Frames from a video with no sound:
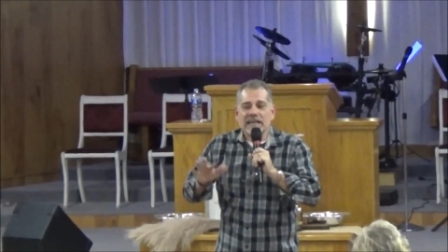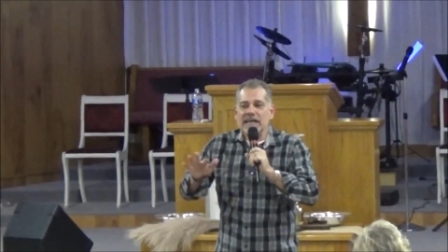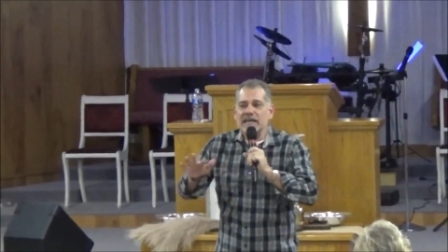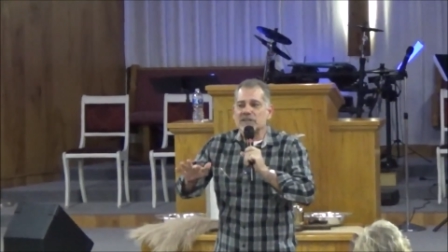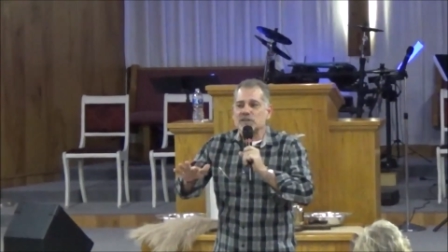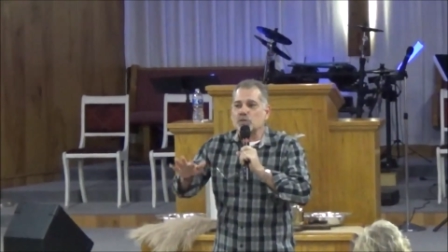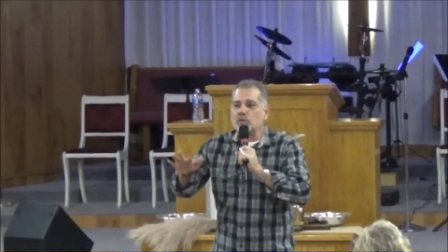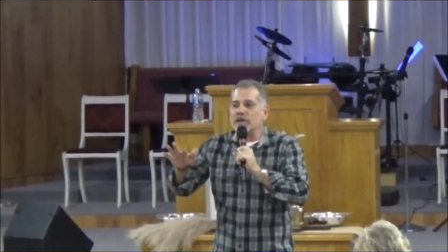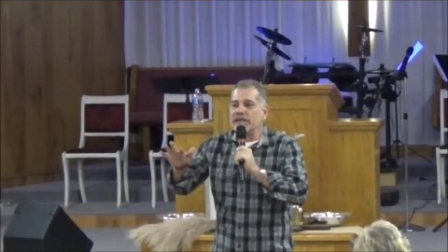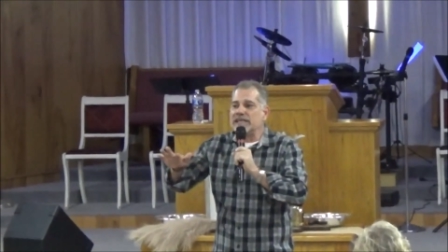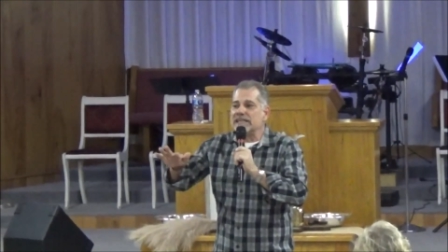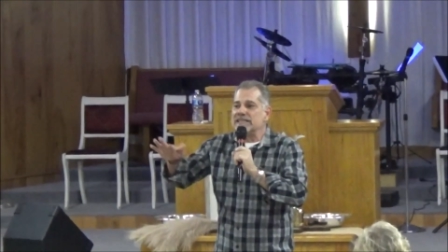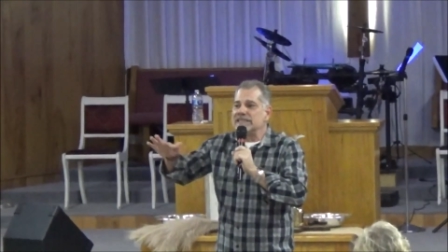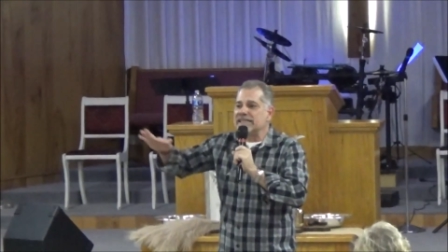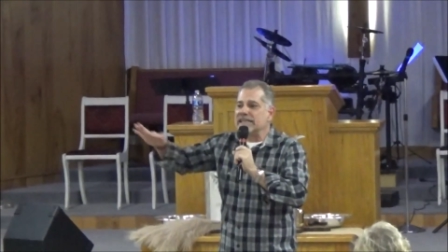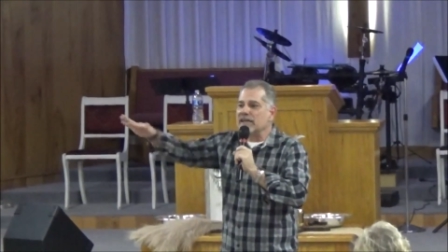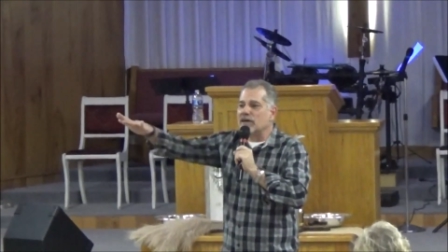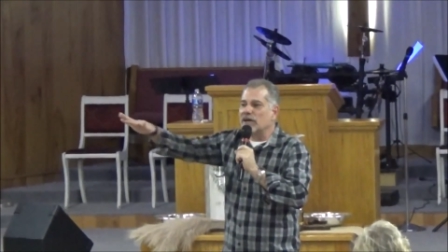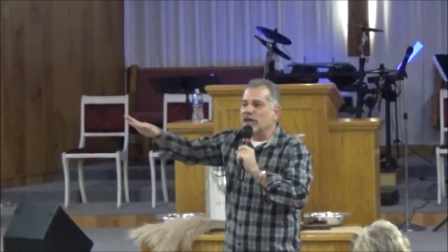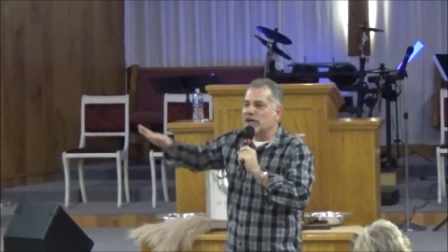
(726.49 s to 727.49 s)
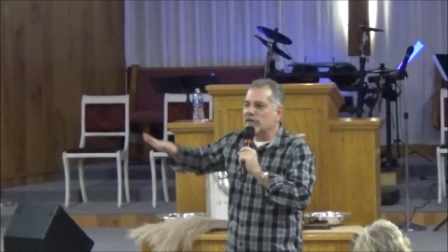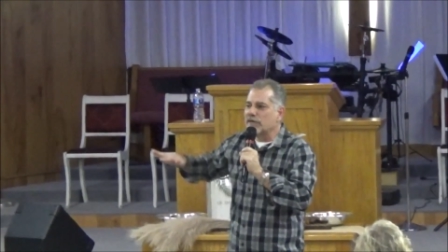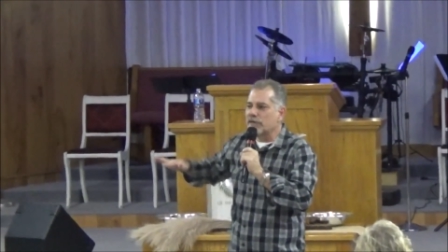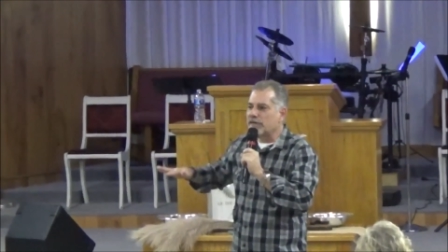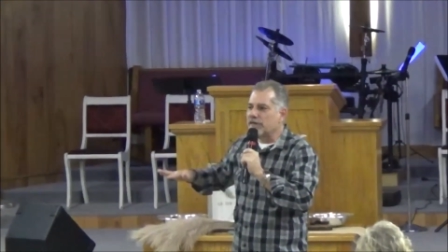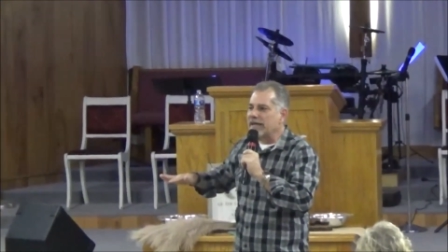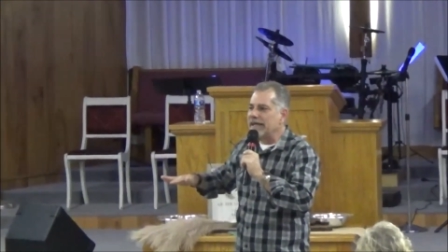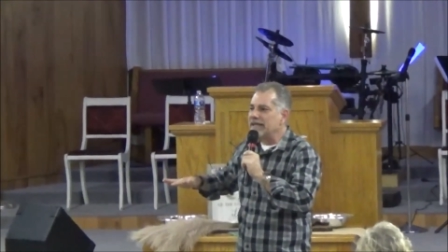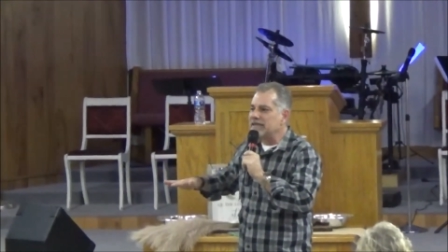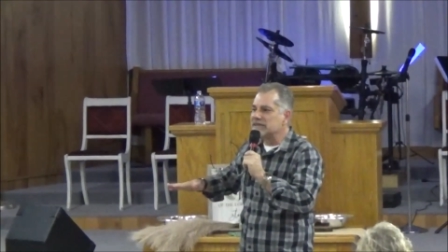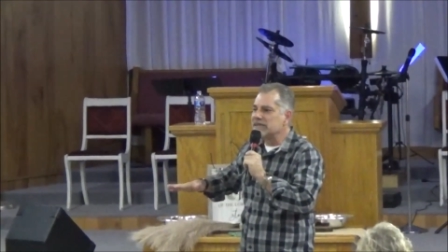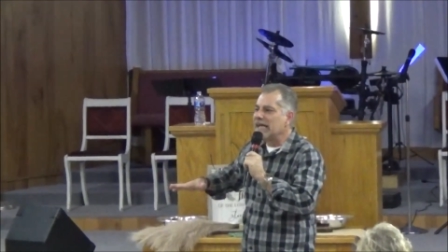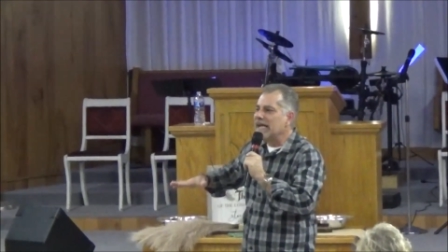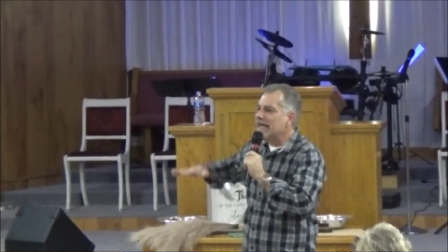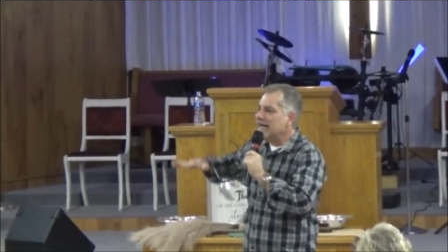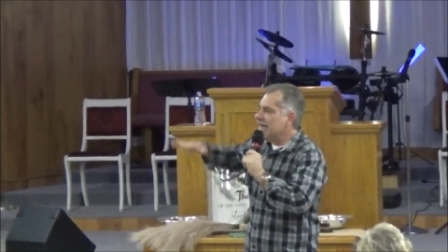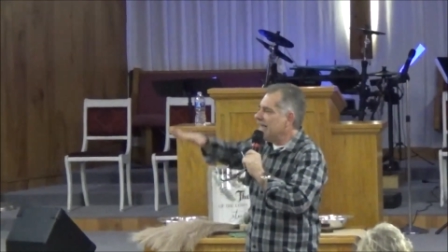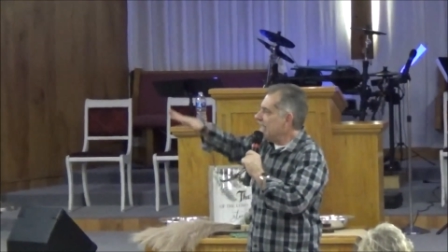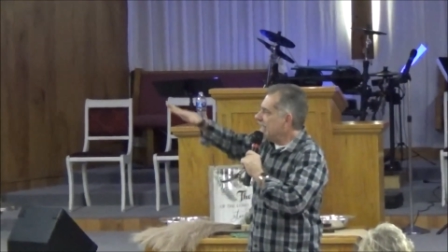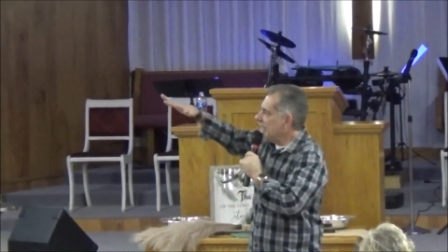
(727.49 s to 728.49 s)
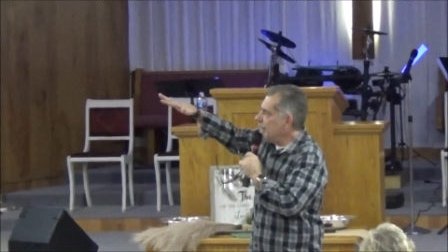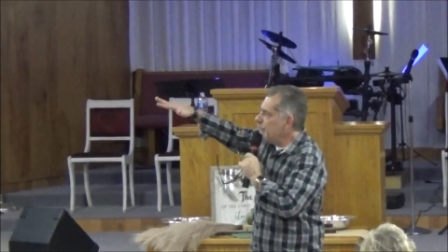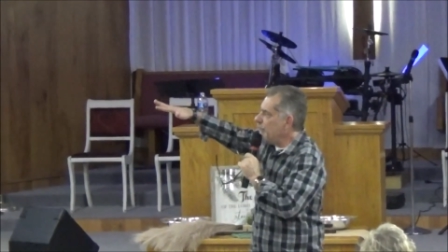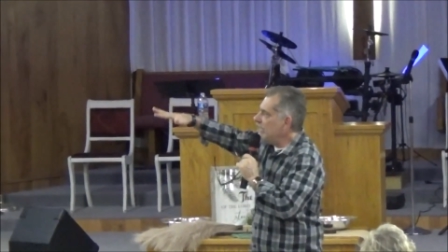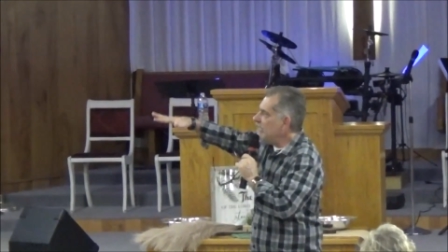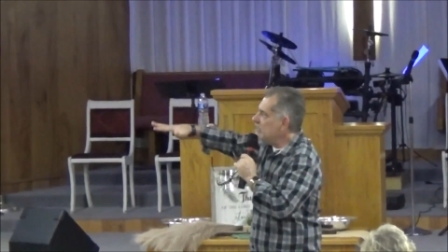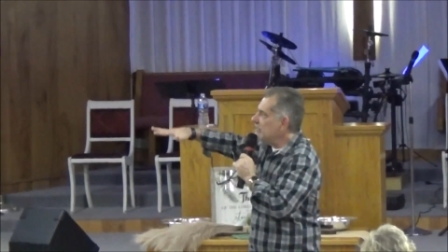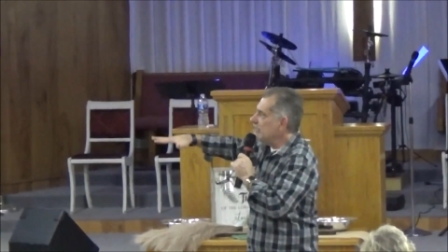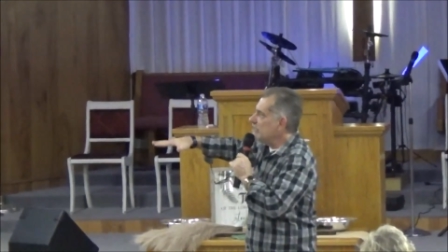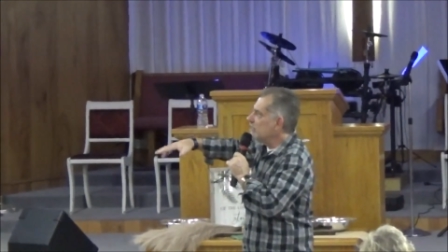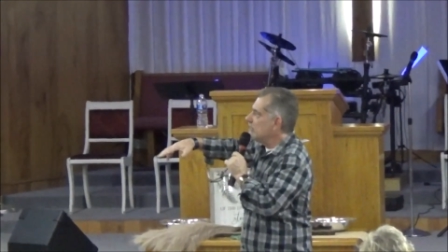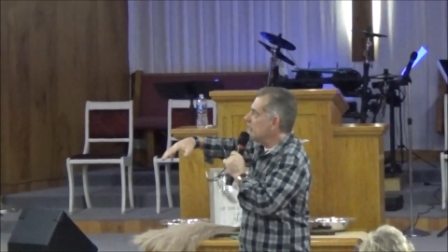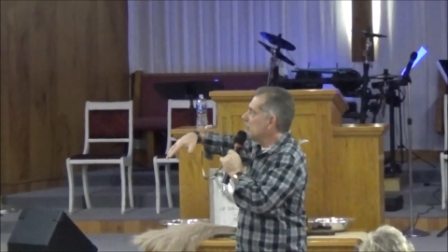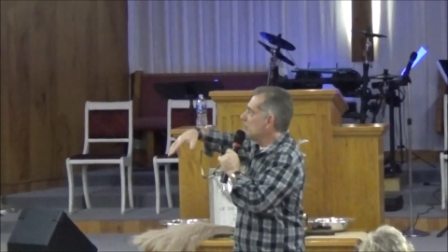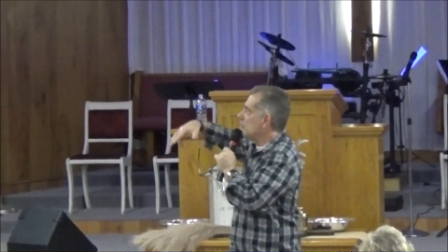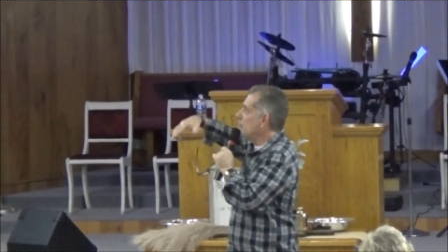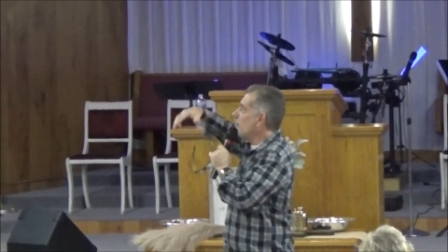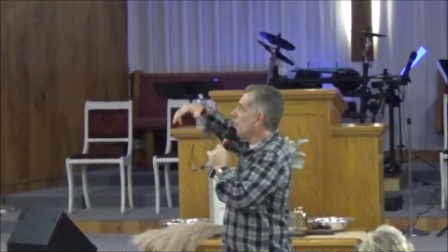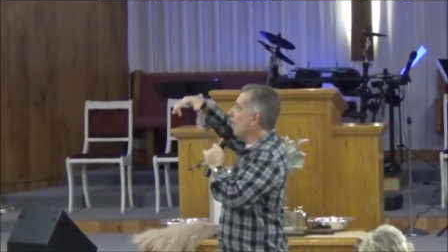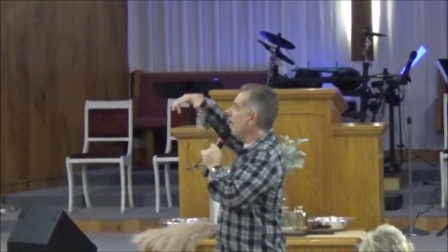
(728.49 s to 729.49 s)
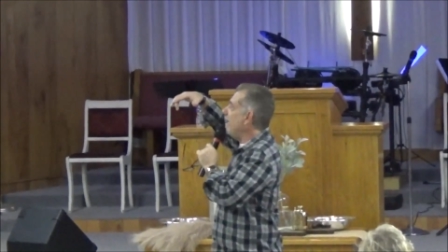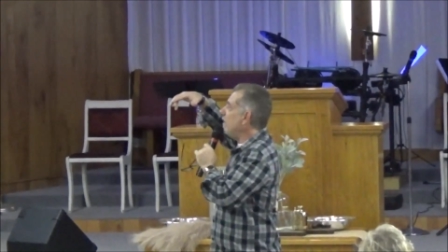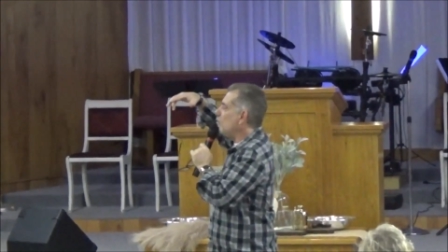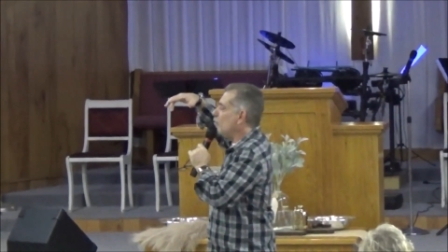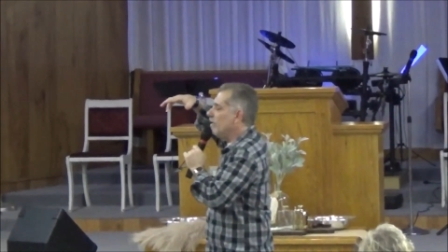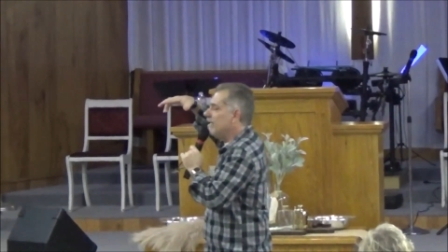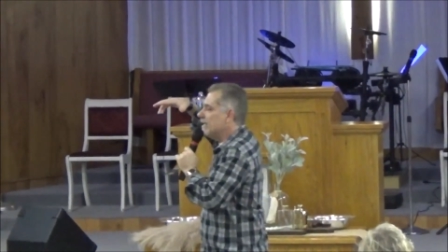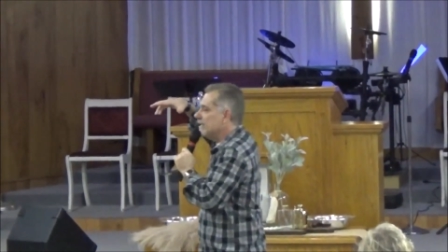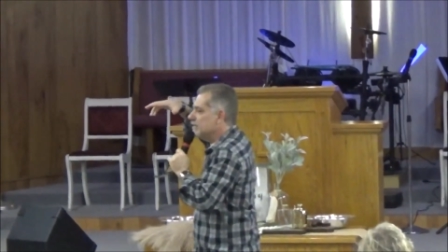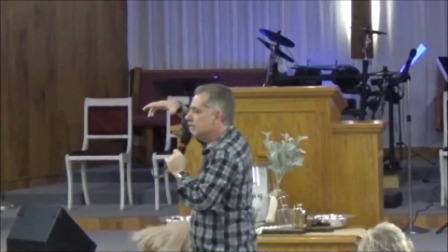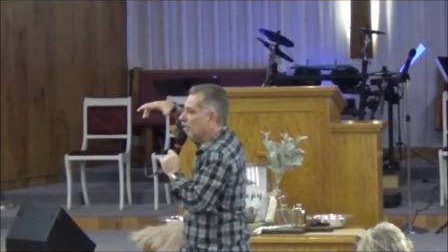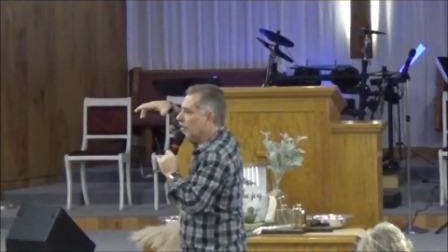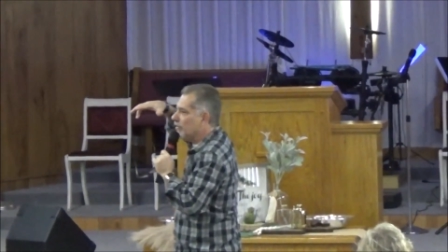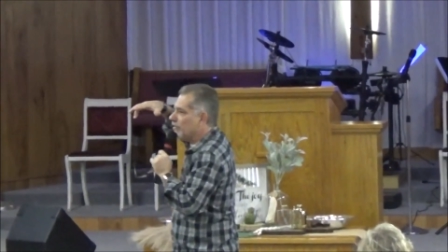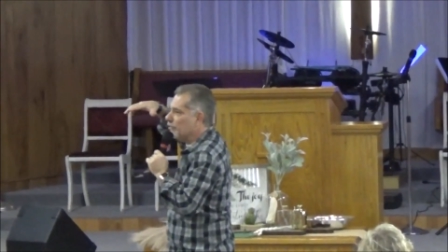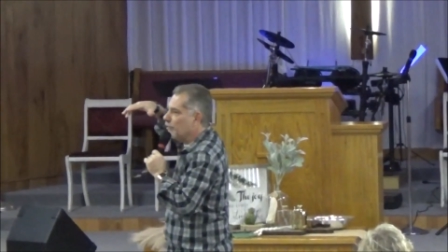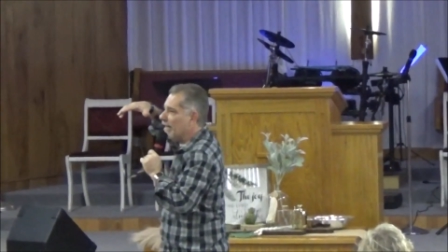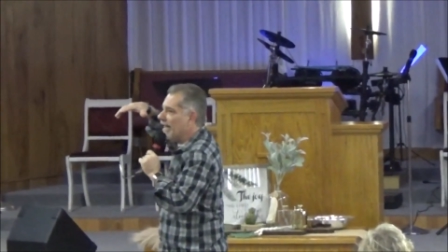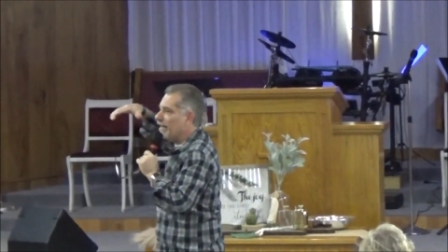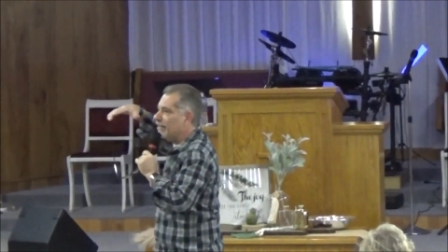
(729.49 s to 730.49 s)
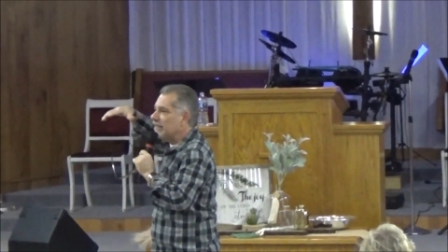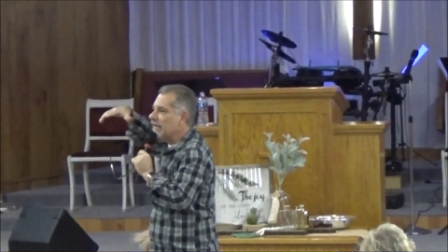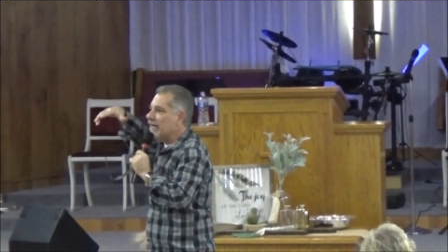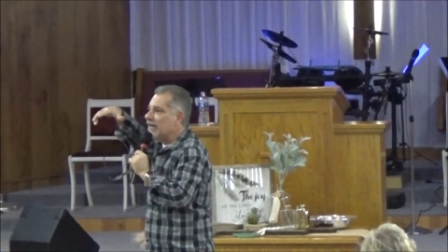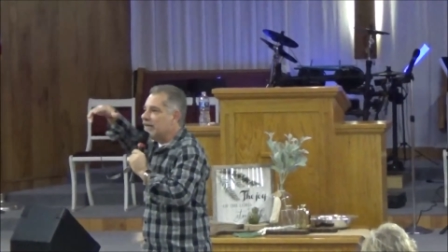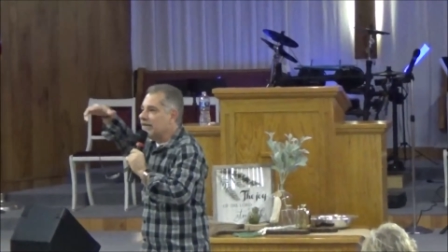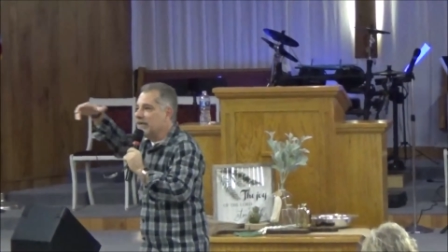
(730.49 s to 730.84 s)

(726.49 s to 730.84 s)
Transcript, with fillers: yes, we can tell other things that can be just as great. We can talk about